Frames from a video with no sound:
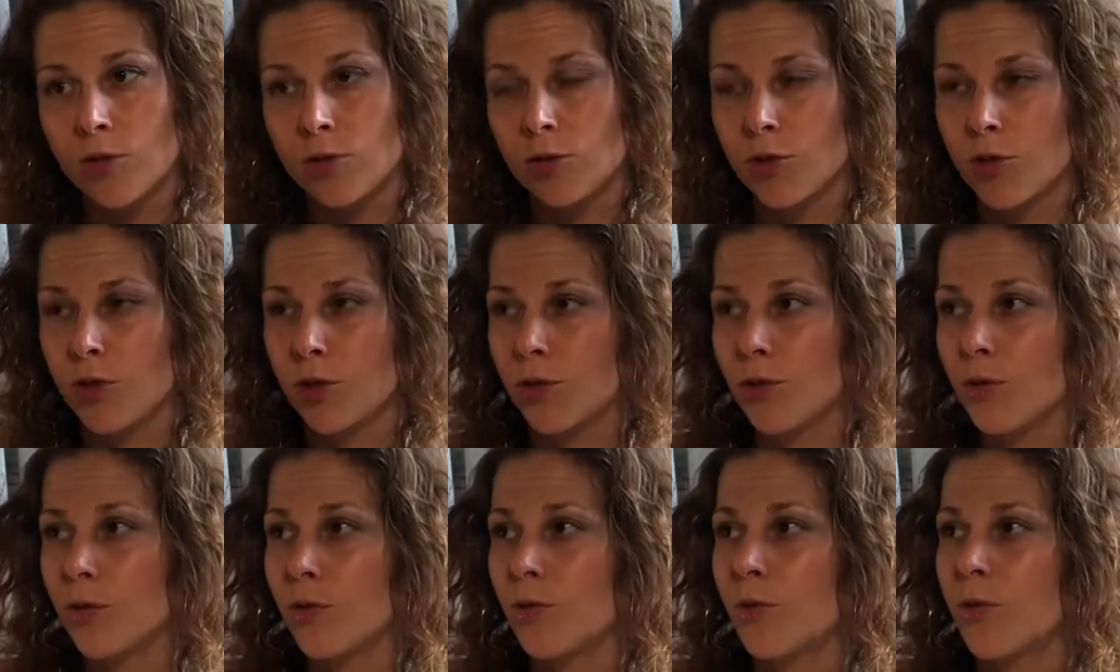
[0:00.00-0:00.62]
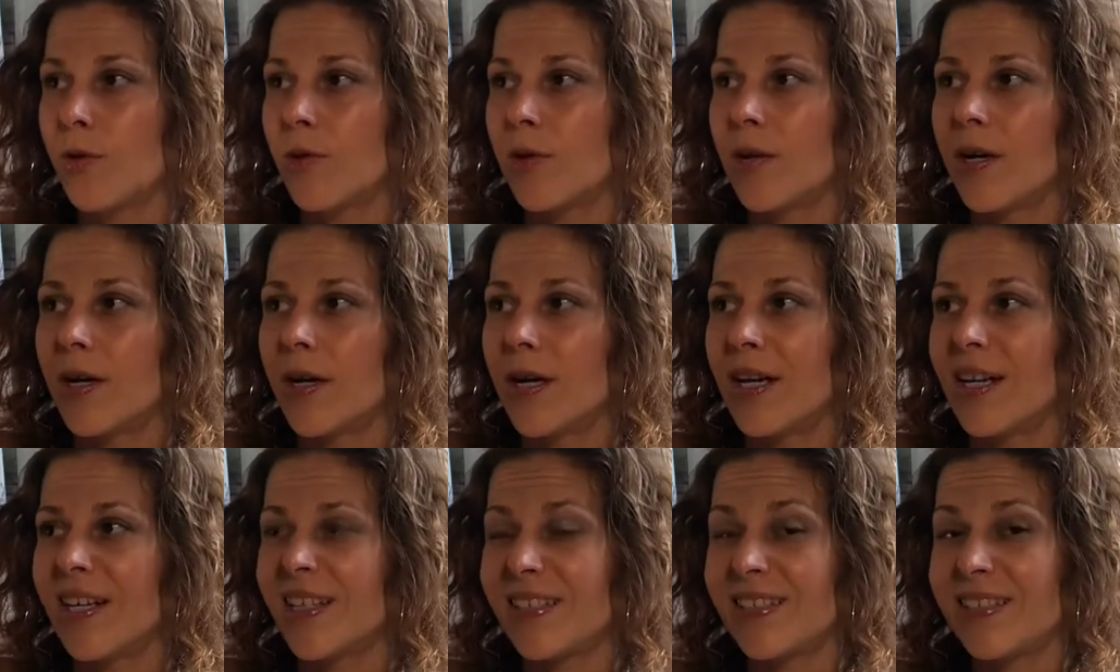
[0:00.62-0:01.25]
to
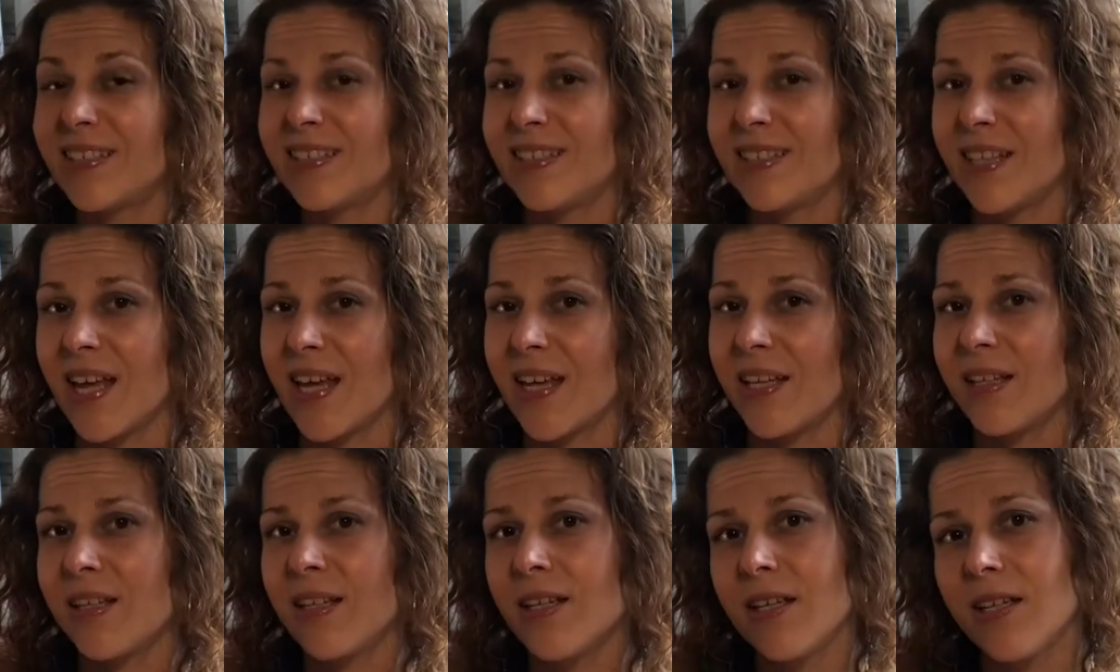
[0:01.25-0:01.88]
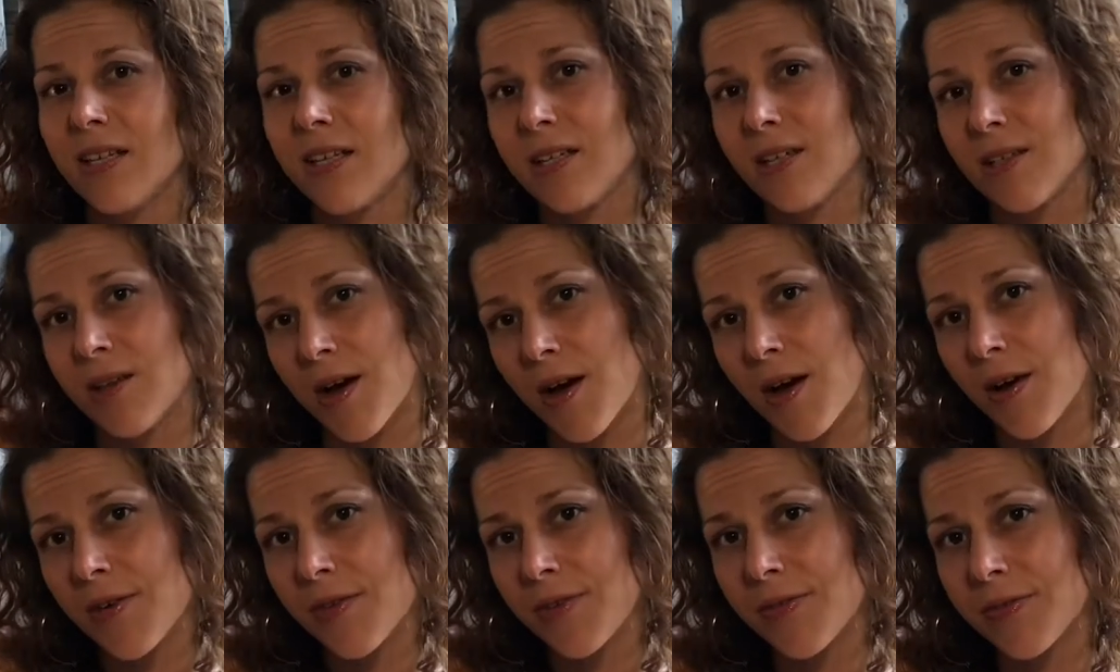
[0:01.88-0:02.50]
ascend
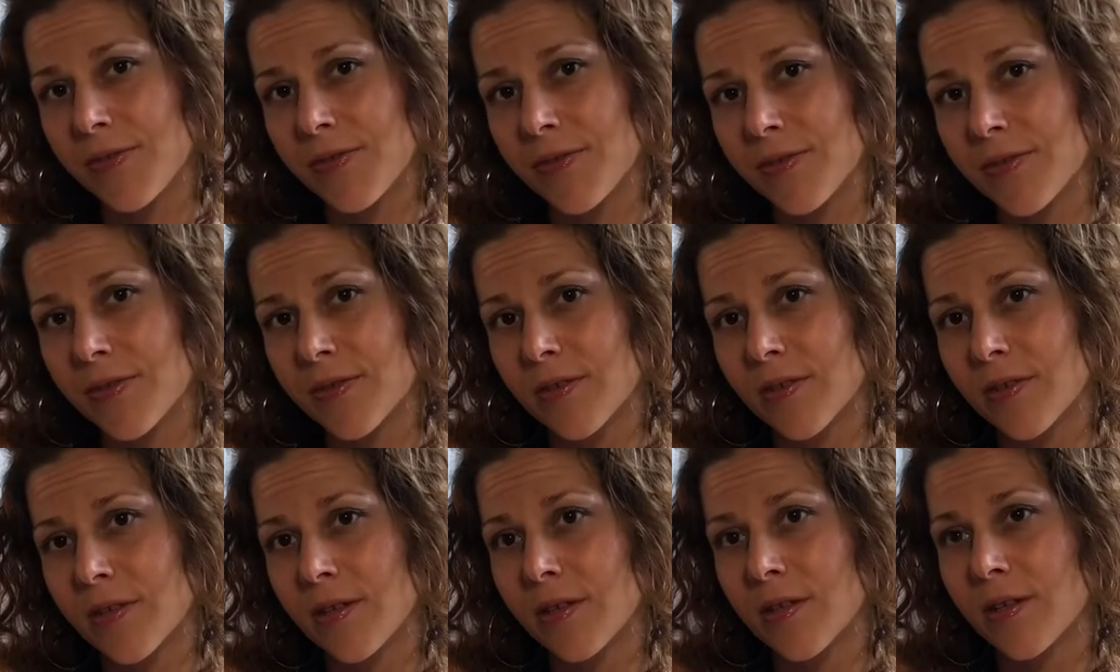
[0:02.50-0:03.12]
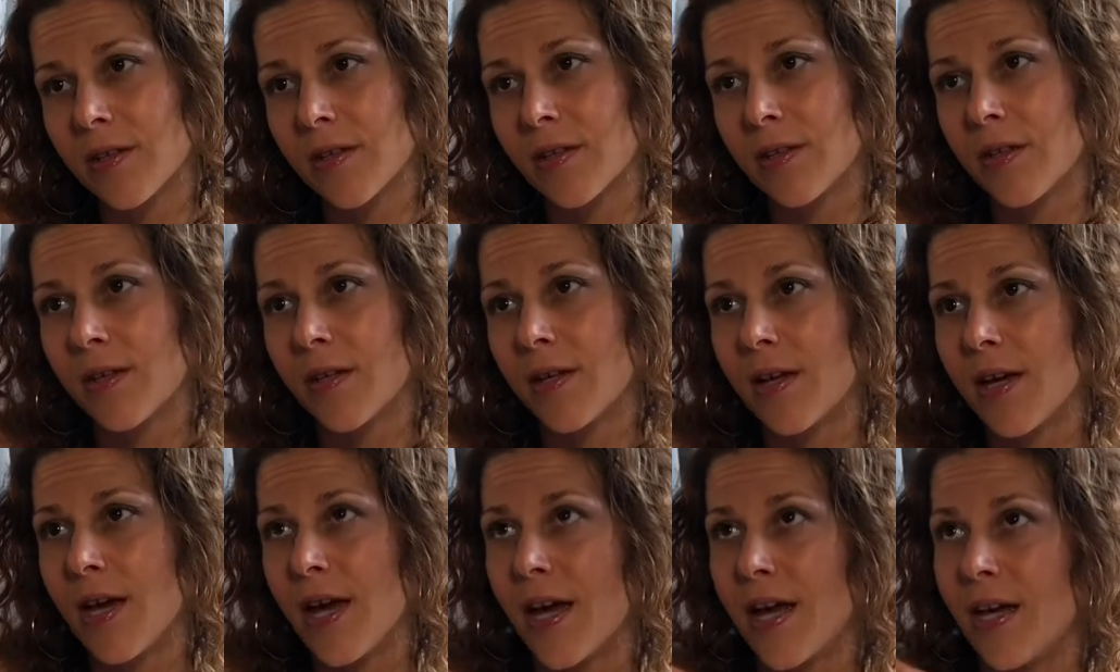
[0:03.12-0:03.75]
enough
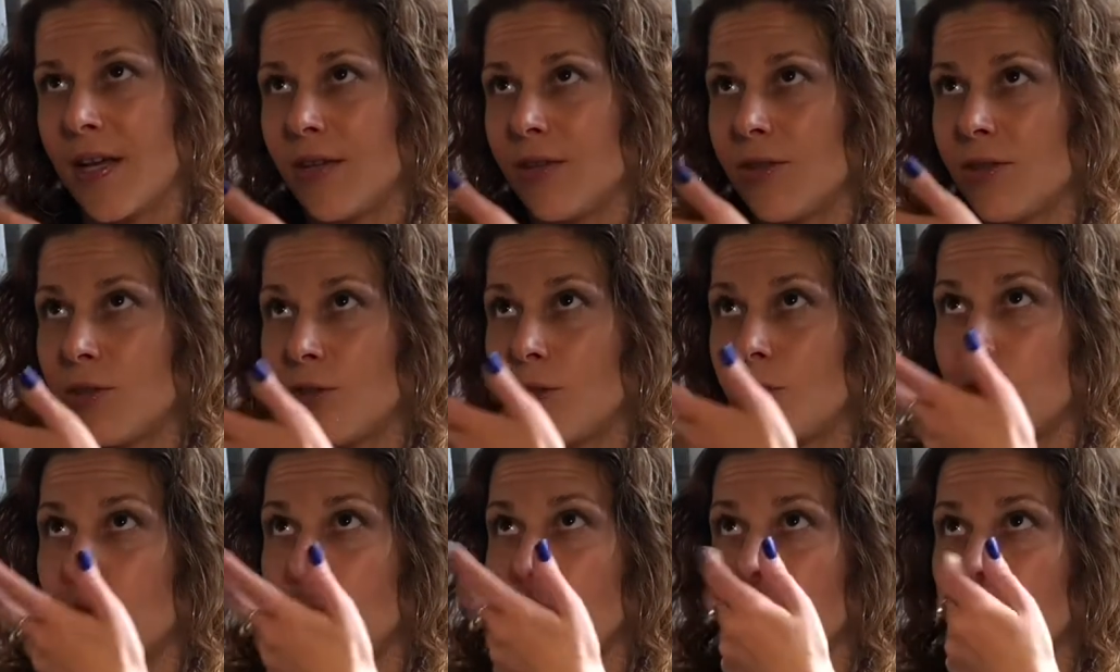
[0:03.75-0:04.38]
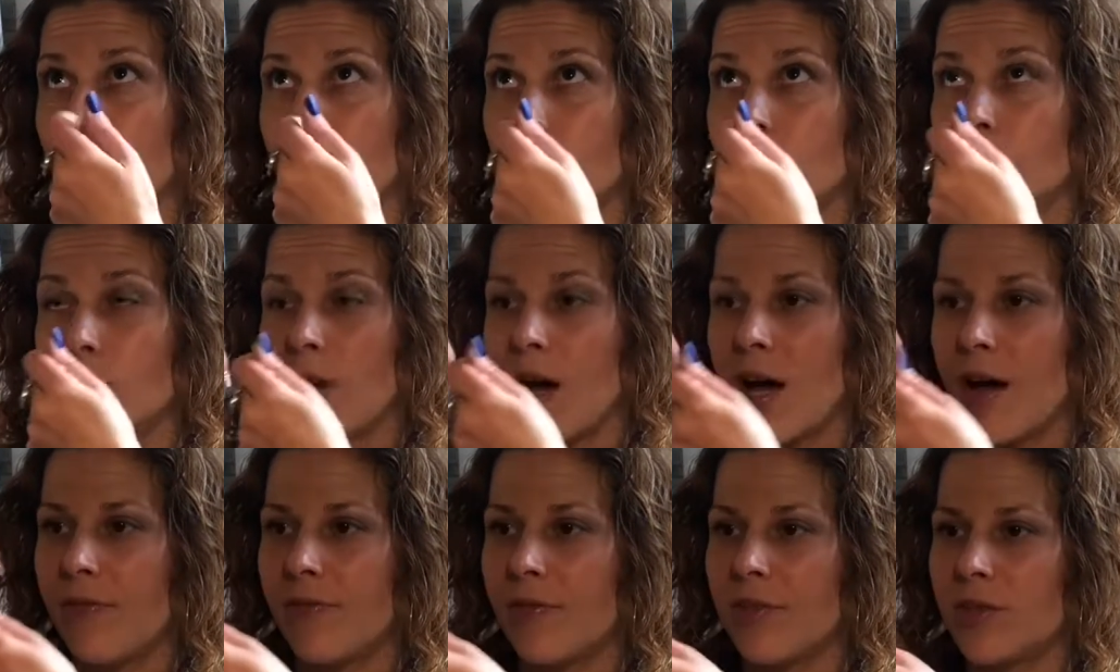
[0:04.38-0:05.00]
and to
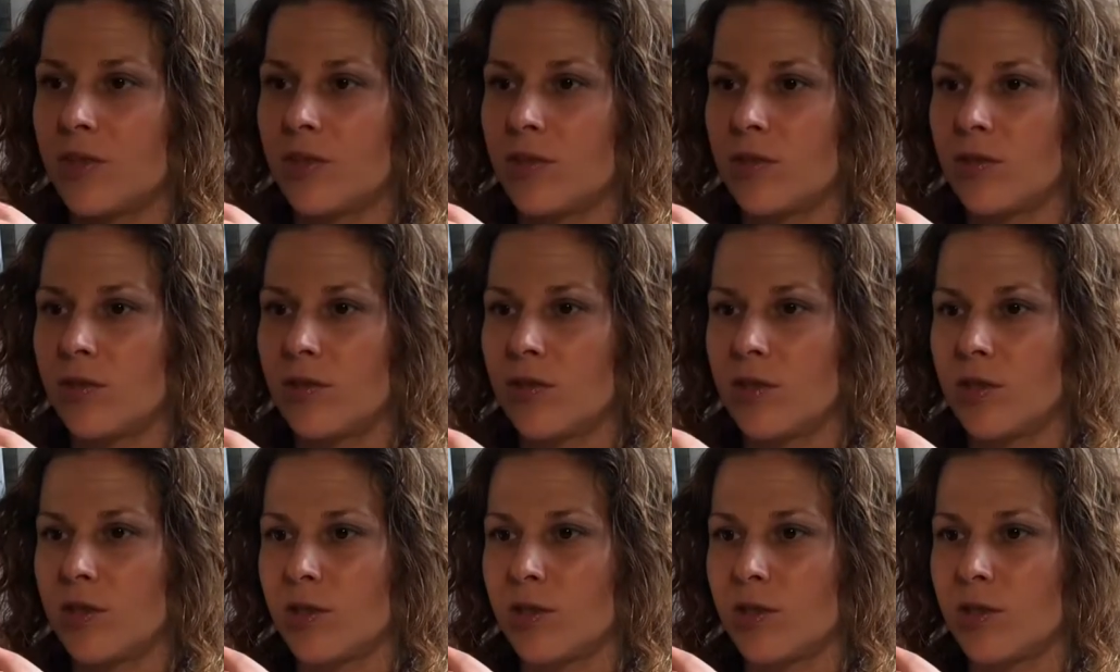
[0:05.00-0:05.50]
have this,